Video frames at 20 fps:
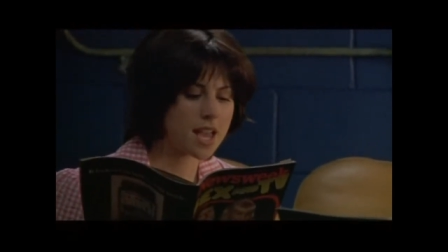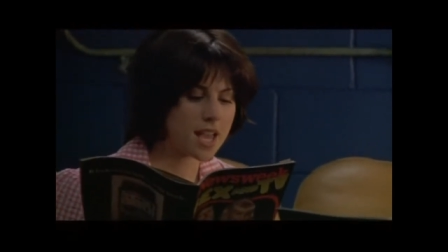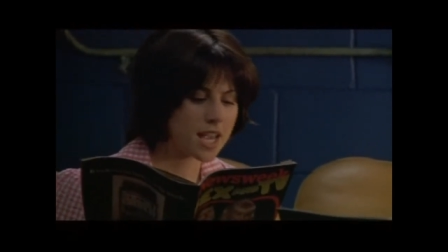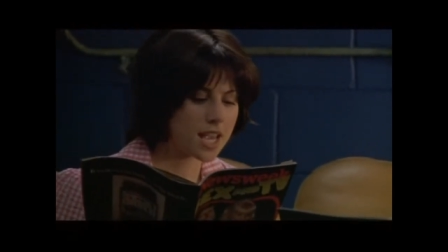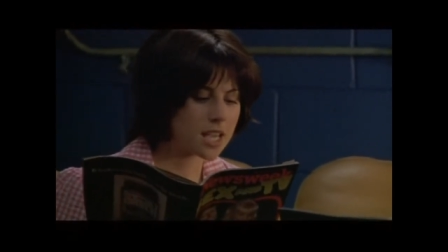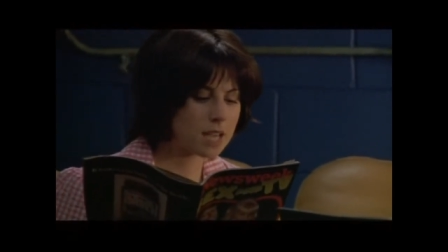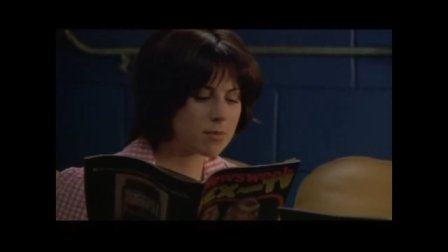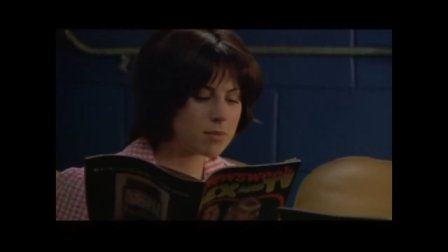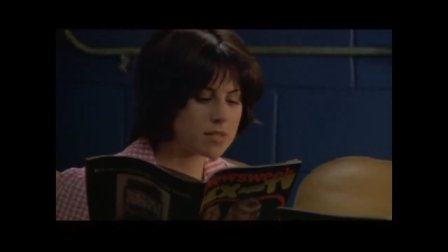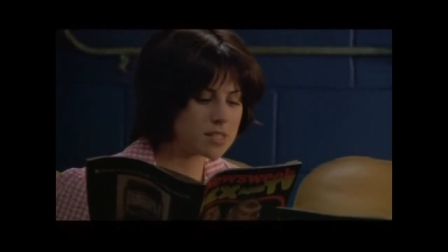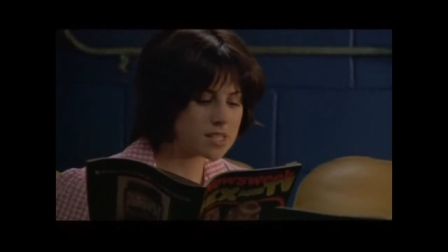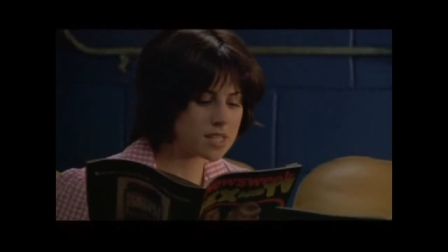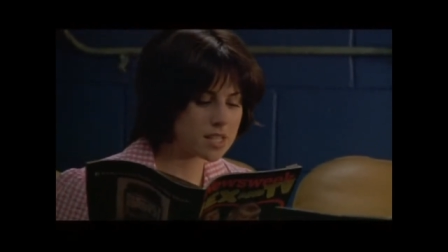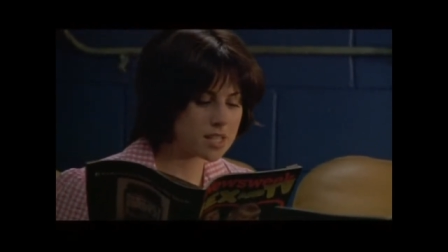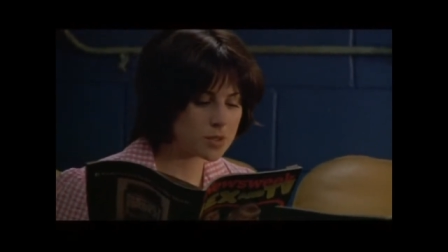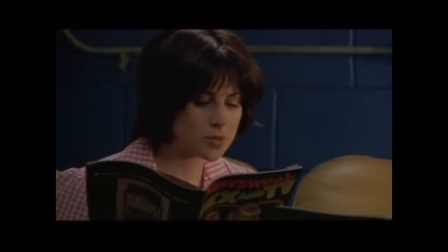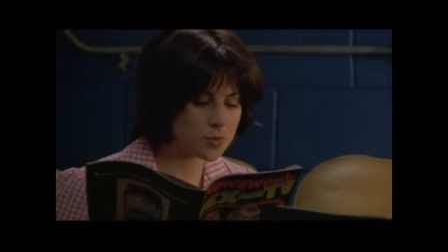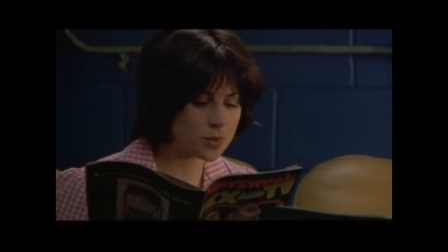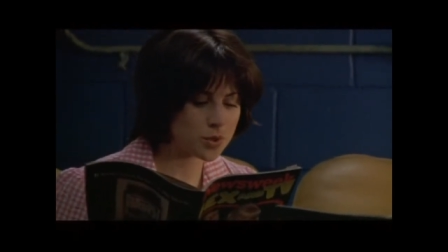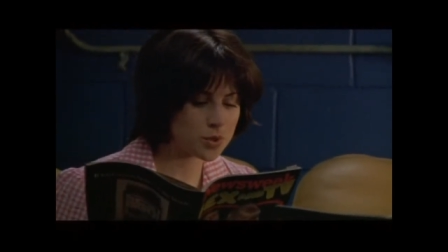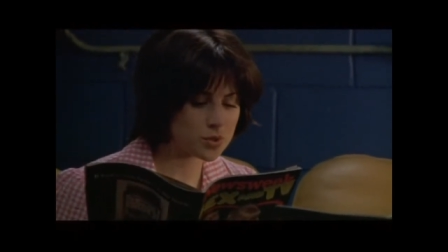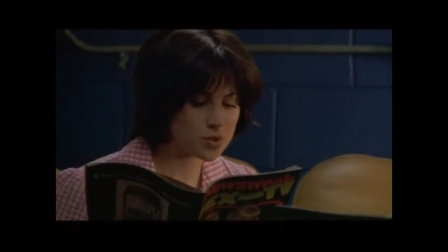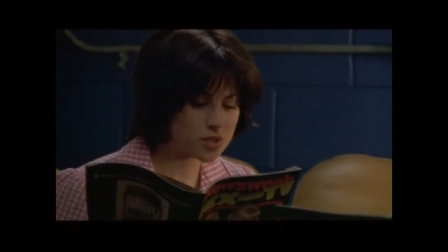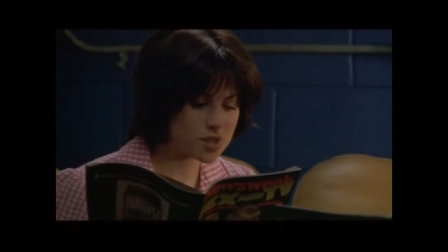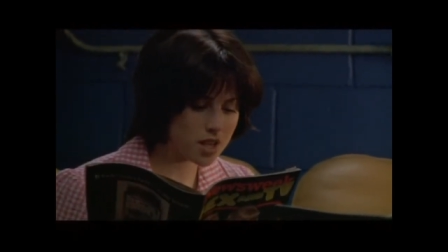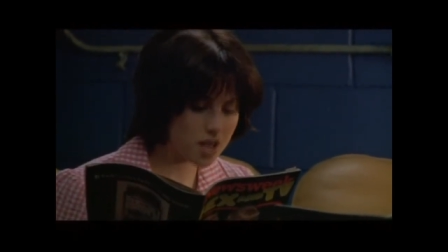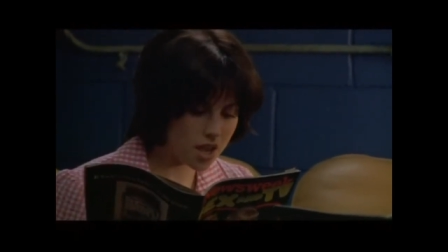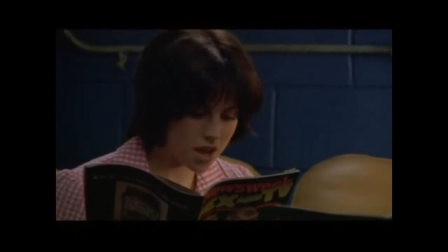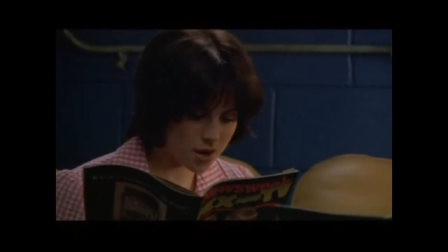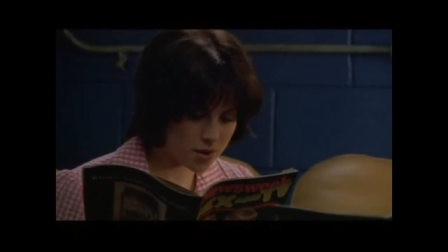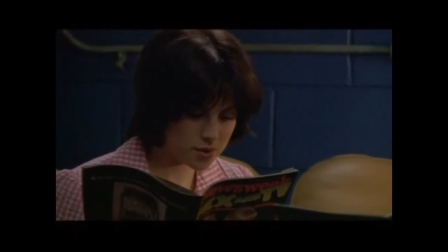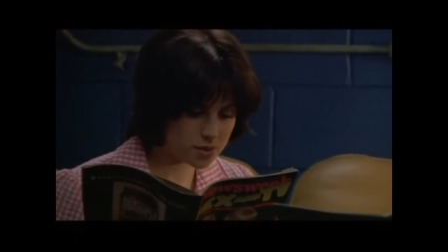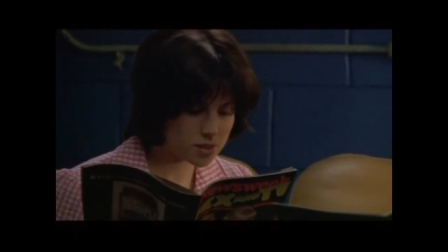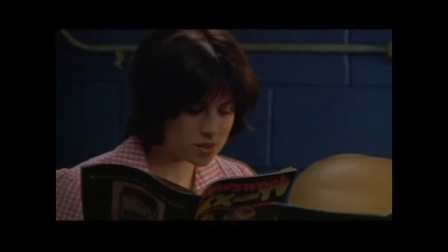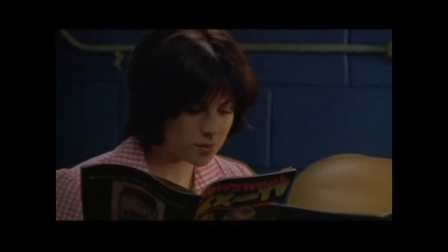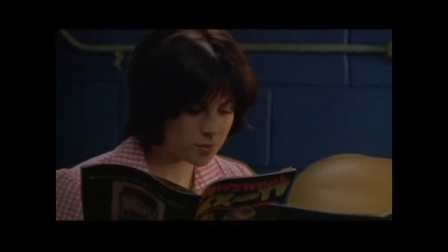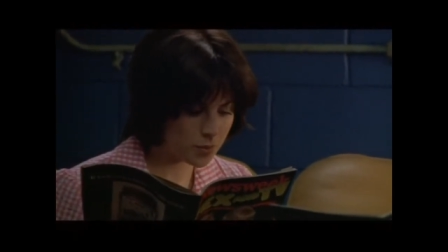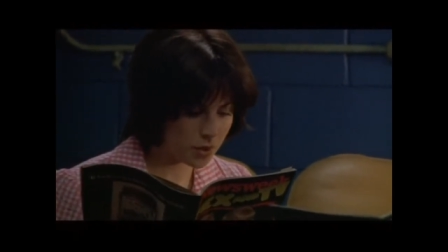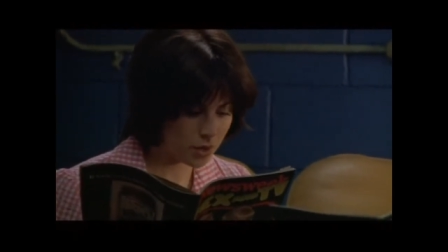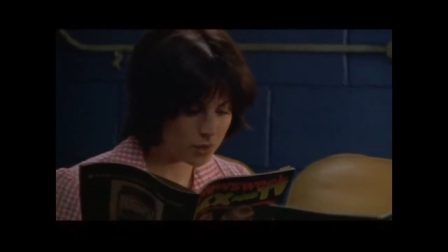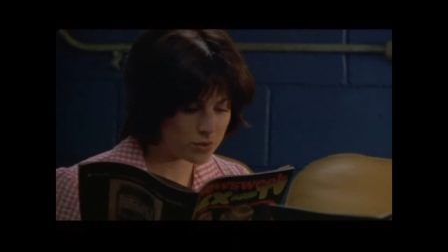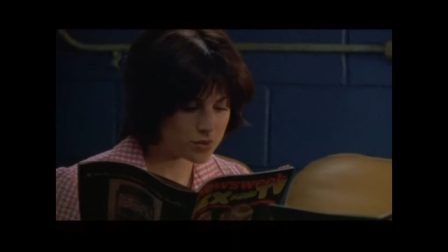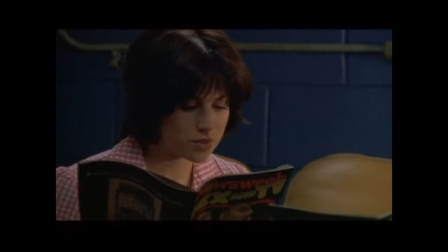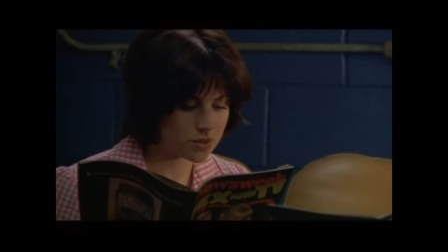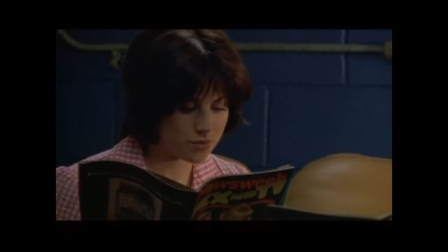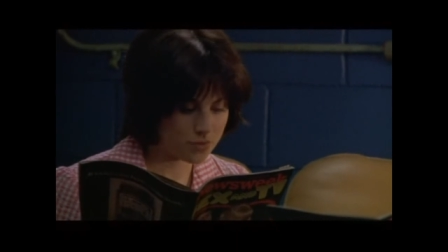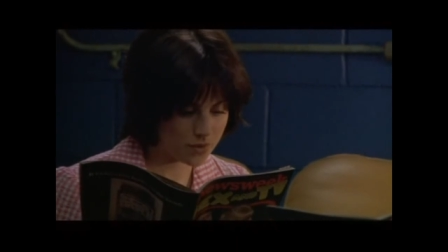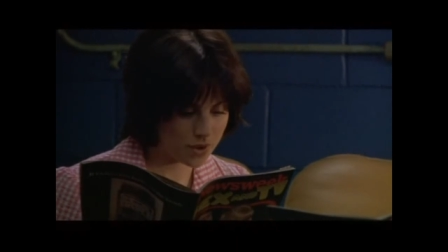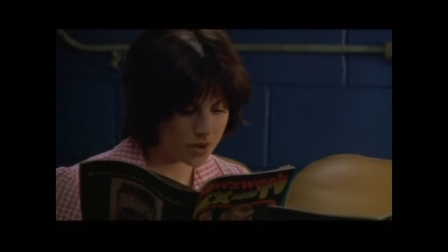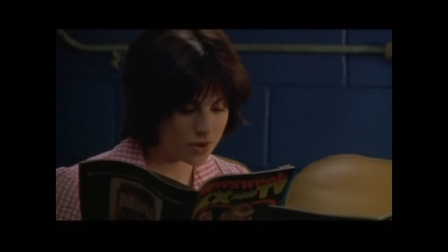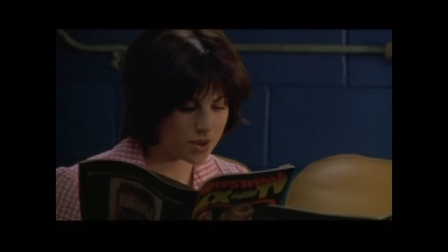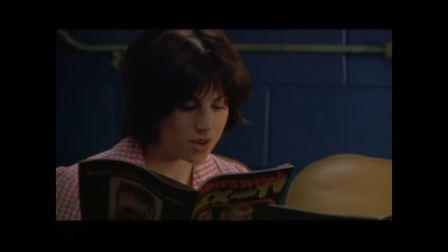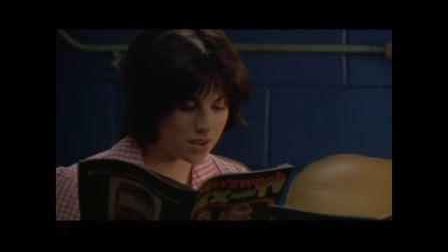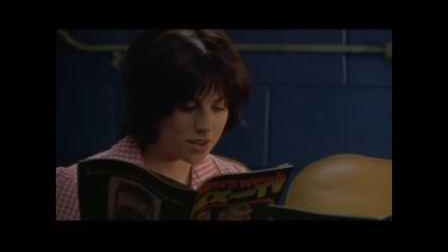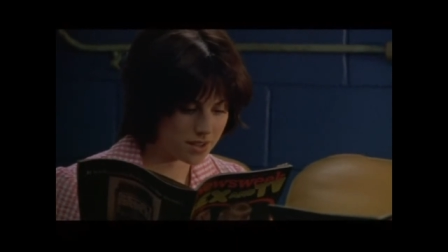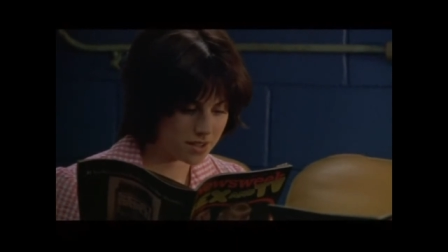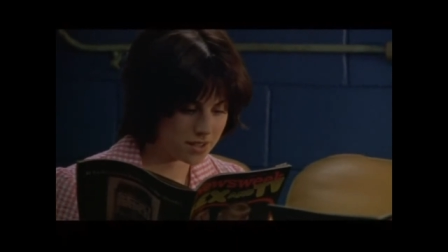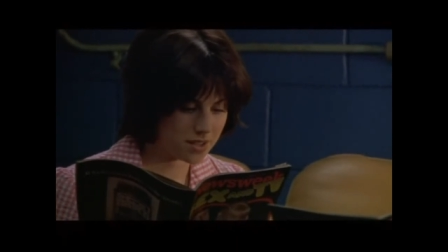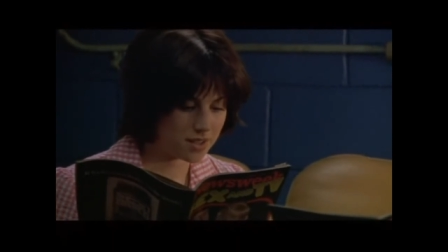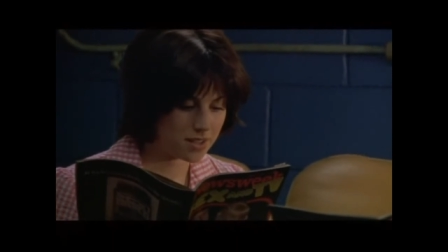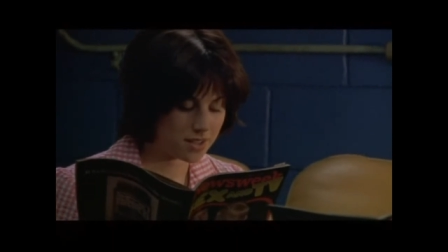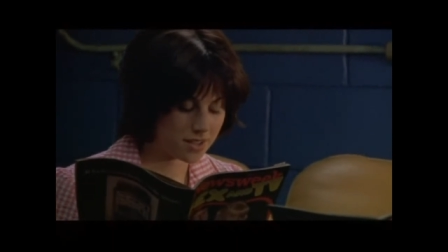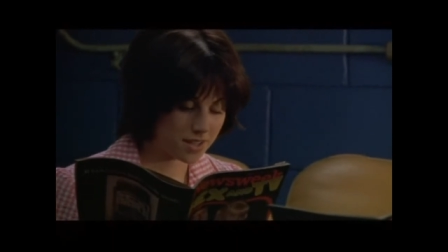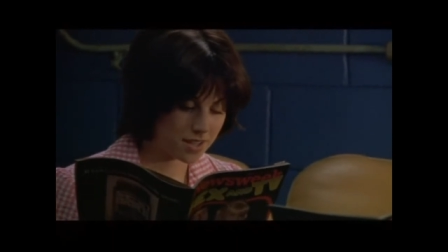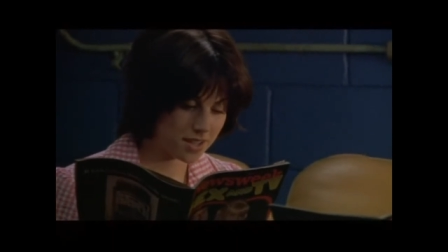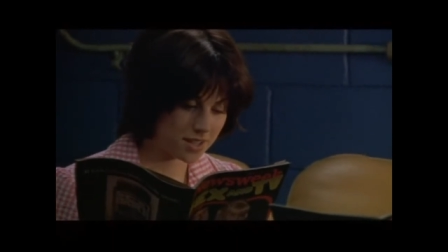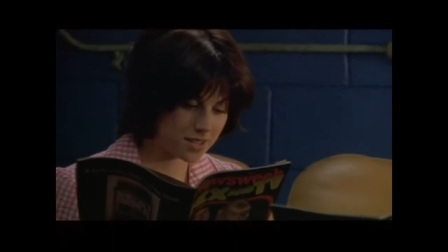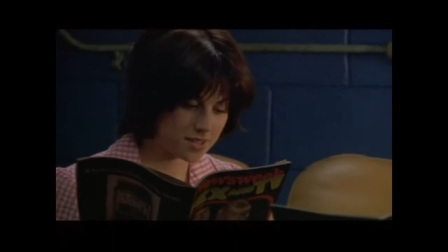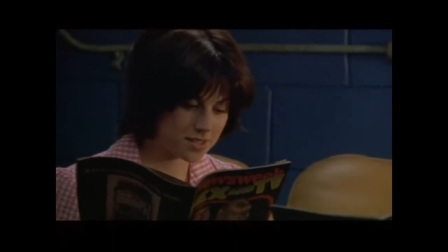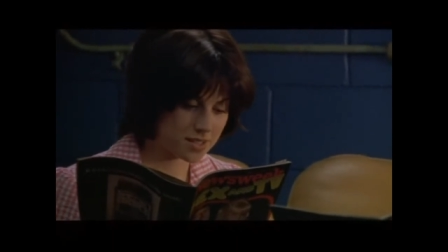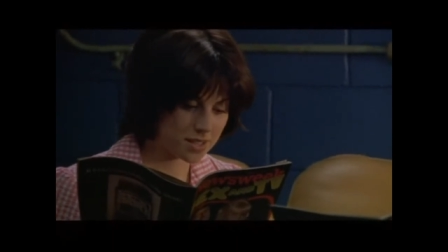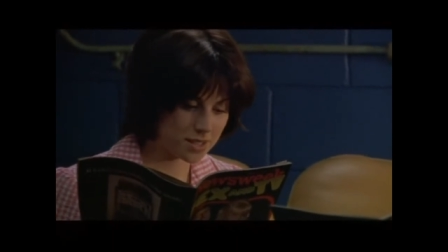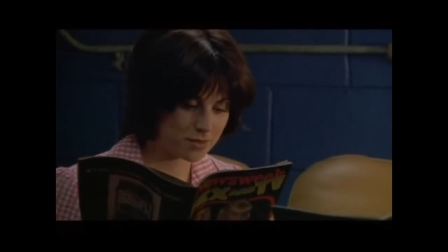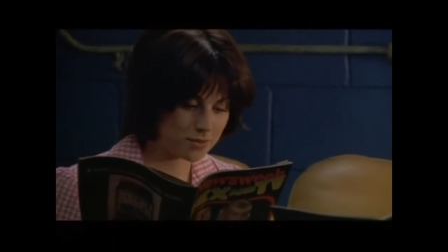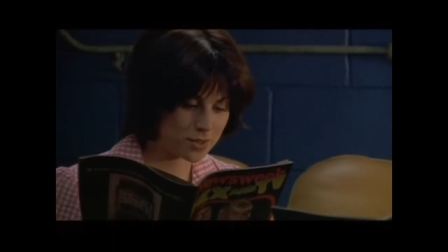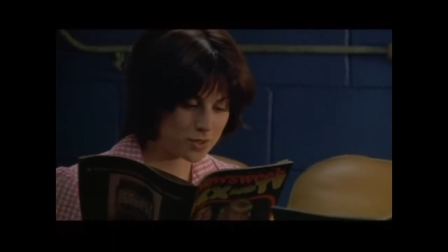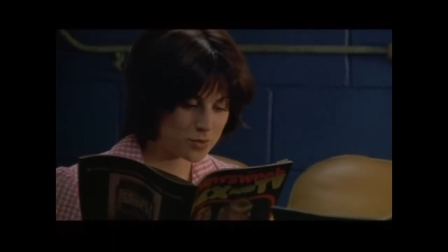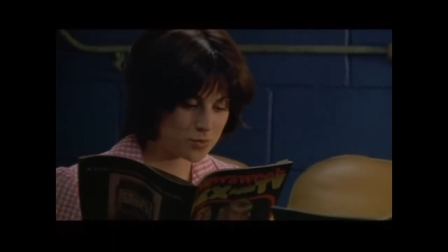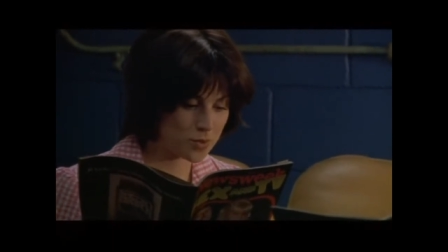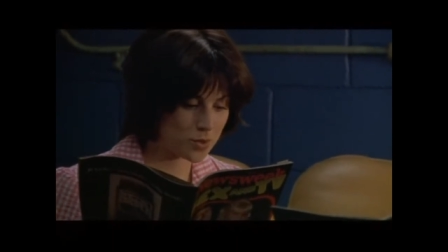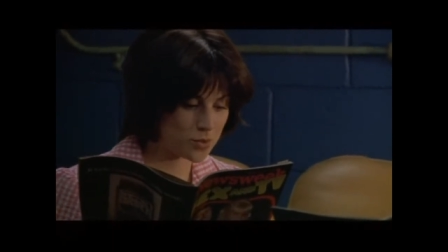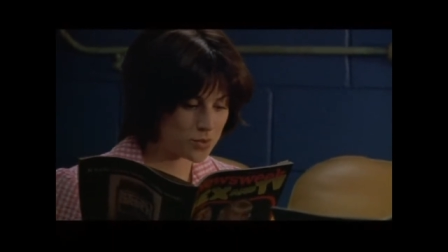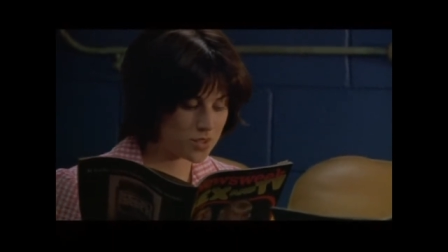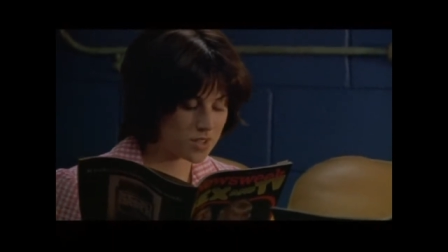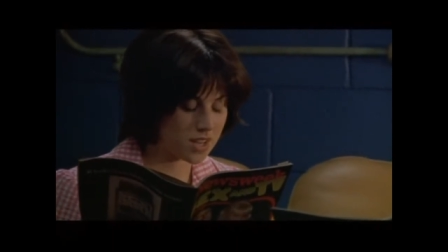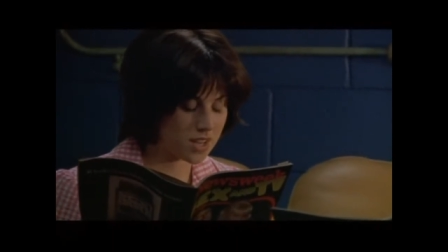ABC has produced The Heiress Apparent of Farrah, as TV's most